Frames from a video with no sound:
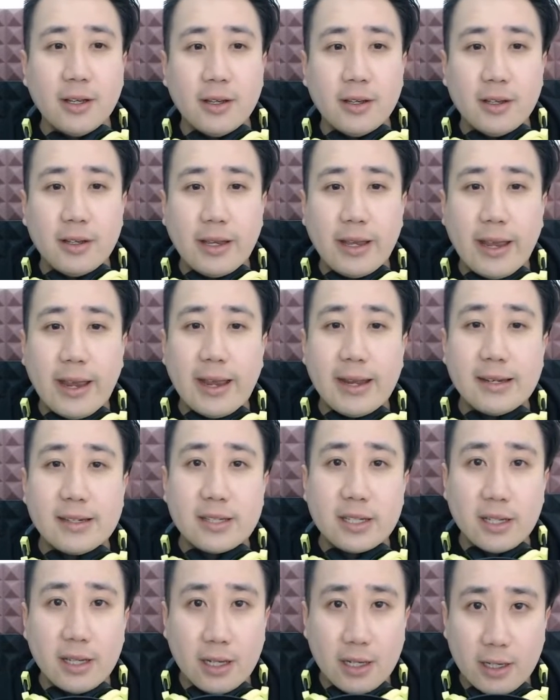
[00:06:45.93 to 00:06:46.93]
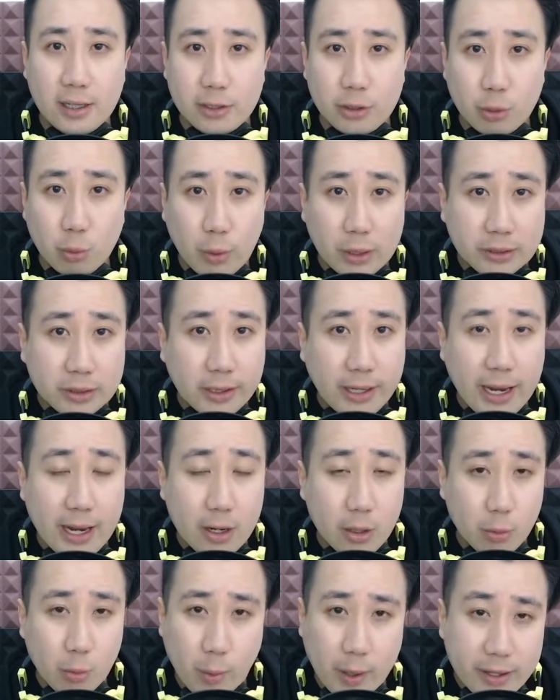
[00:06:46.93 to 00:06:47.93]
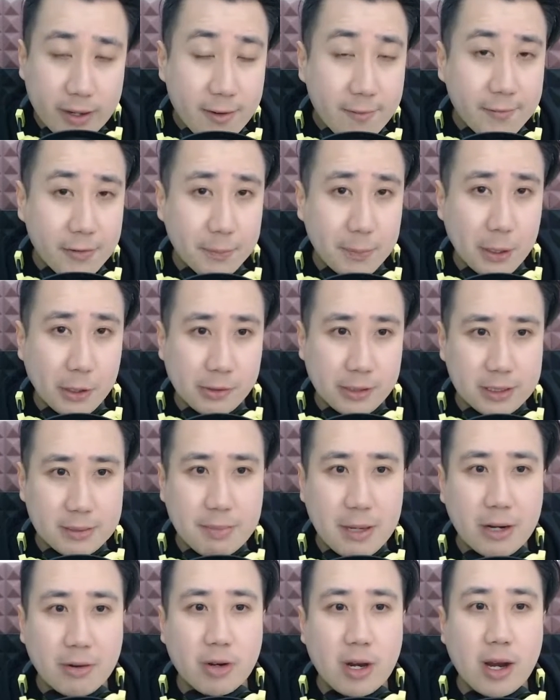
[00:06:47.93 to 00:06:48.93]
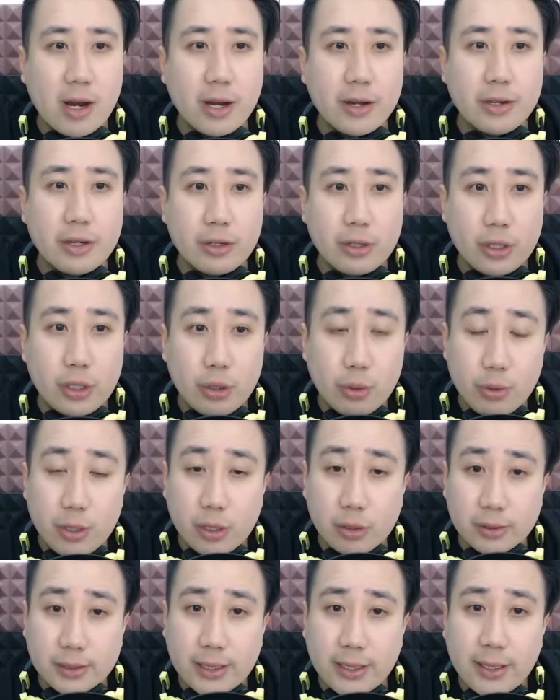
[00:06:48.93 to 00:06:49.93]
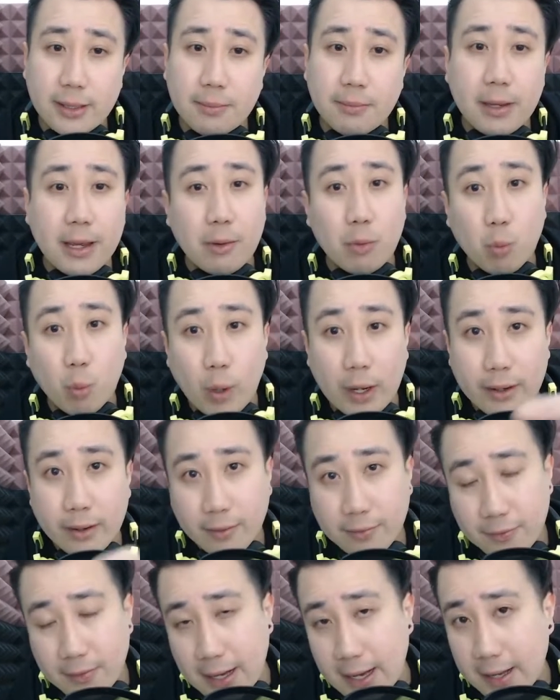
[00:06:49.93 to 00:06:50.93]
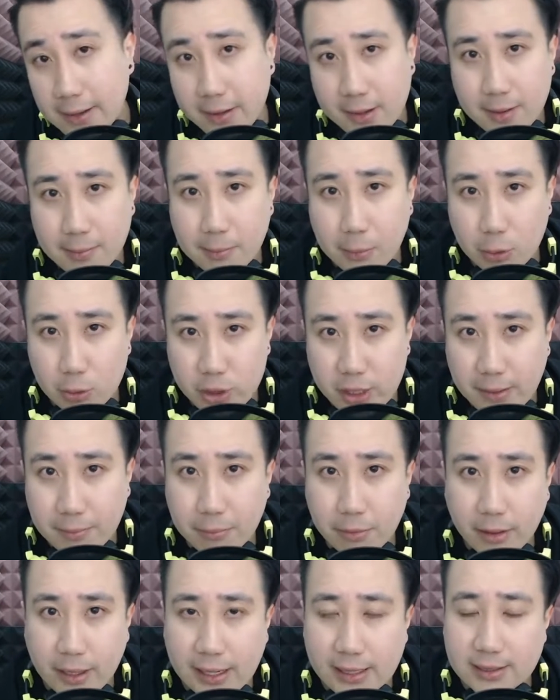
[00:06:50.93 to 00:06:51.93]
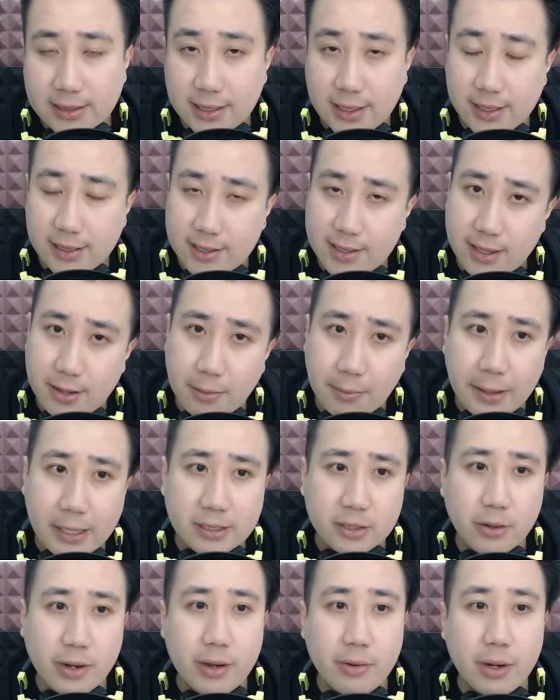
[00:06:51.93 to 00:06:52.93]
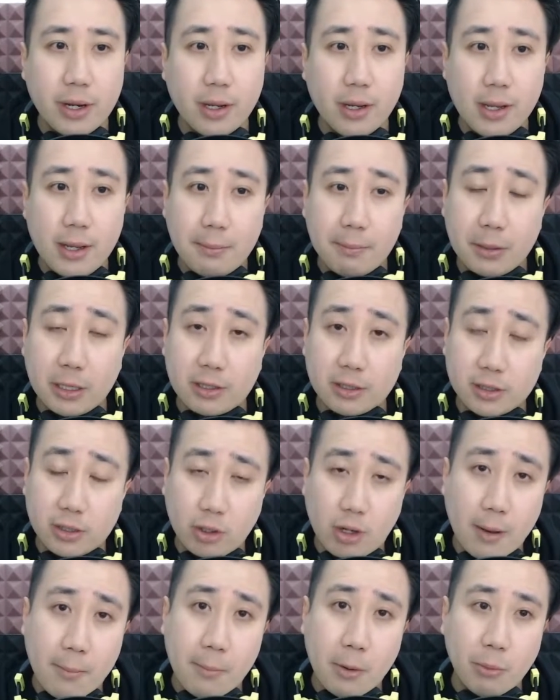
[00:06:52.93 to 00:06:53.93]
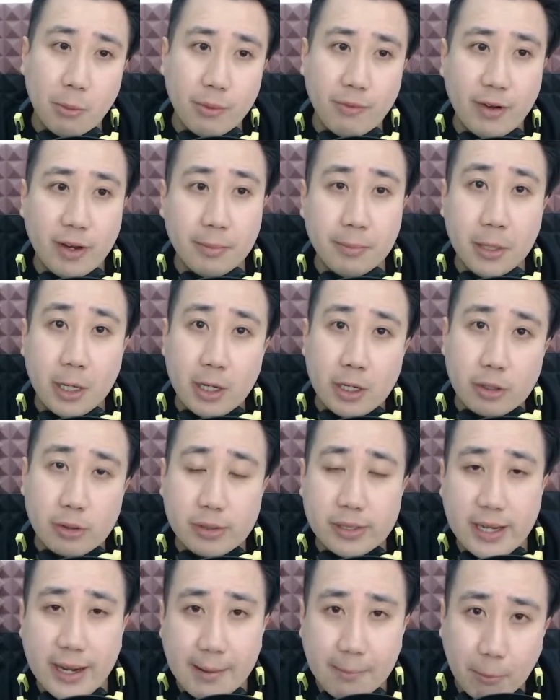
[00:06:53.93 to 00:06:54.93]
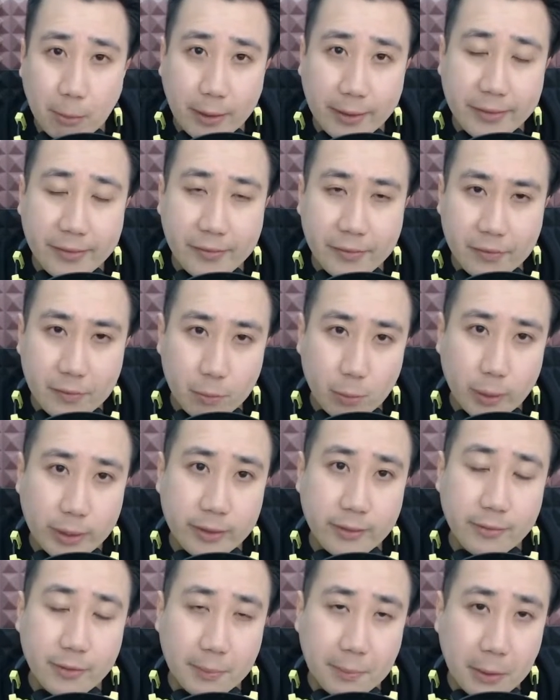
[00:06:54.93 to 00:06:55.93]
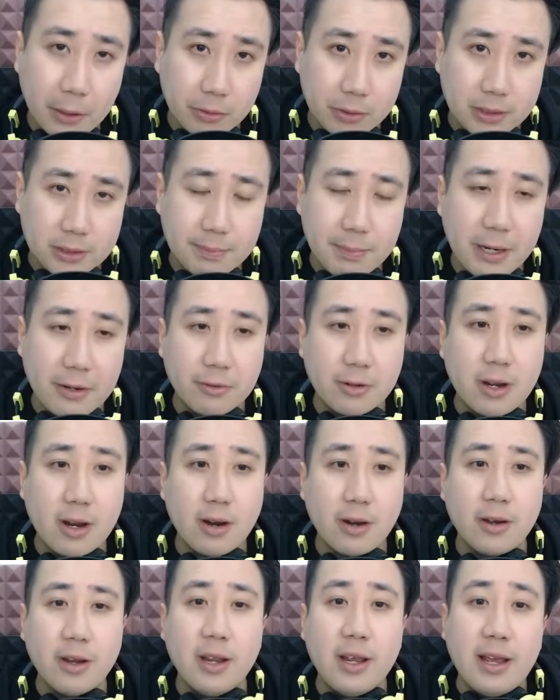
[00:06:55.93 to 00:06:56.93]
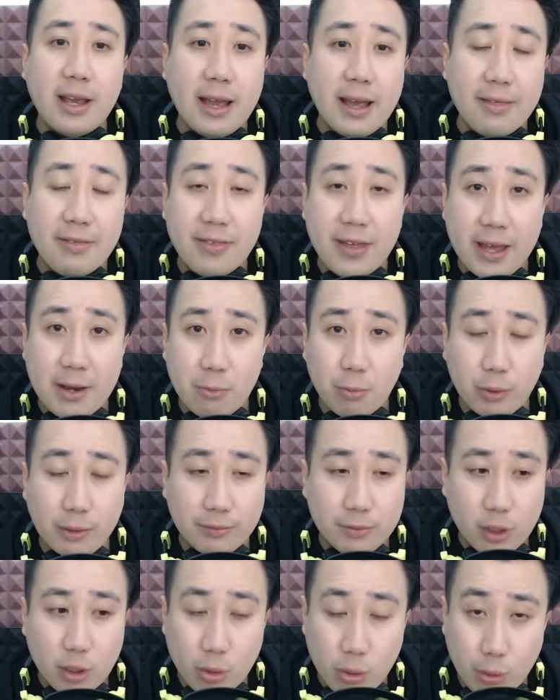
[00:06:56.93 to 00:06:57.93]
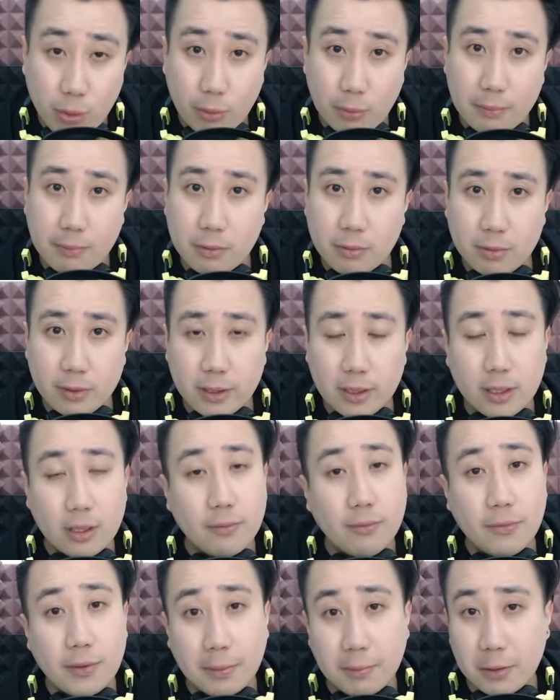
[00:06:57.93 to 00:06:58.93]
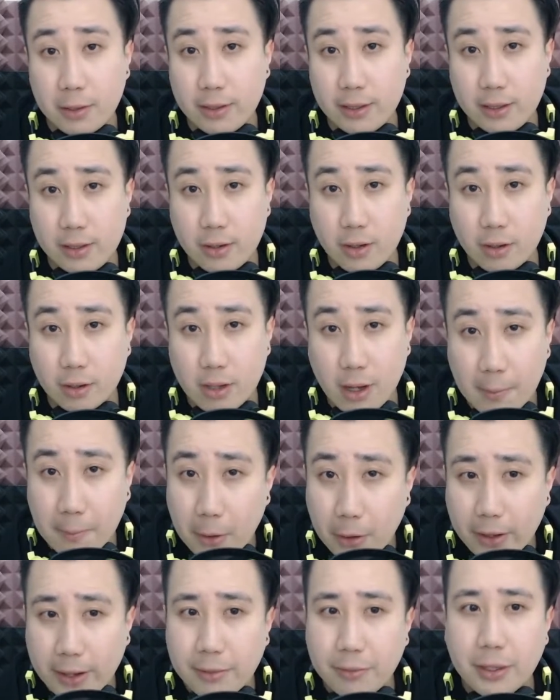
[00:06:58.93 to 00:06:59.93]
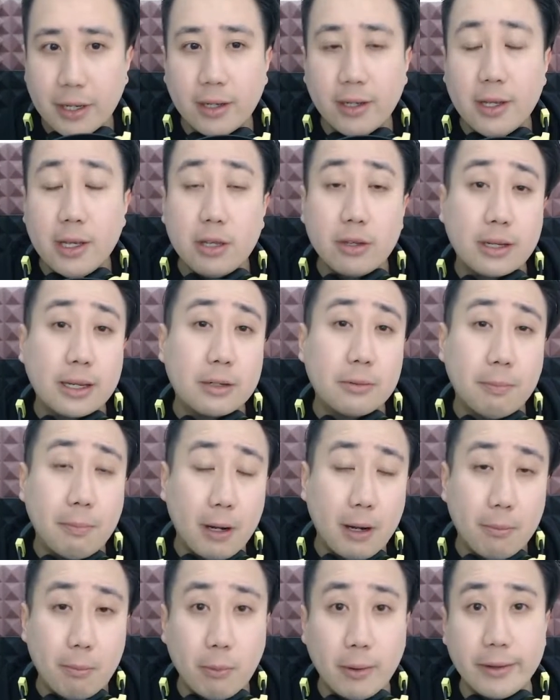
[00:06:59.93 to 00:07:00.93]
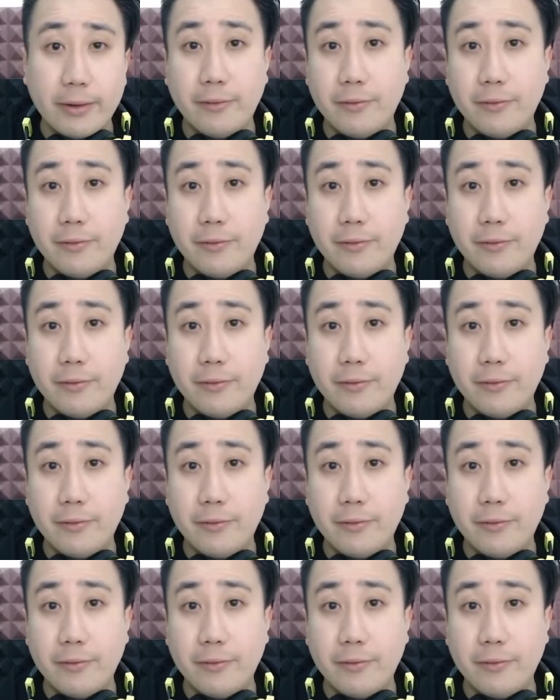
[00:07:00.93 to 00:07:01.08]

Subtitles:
and you want to KO one of your opponent's battle card, you use him and one of other Boujack Brigades that's in your battle area. Because you combo with him, you tap one of your opponent's battle card, and then with 2 from in your combo area, you get to pop one of your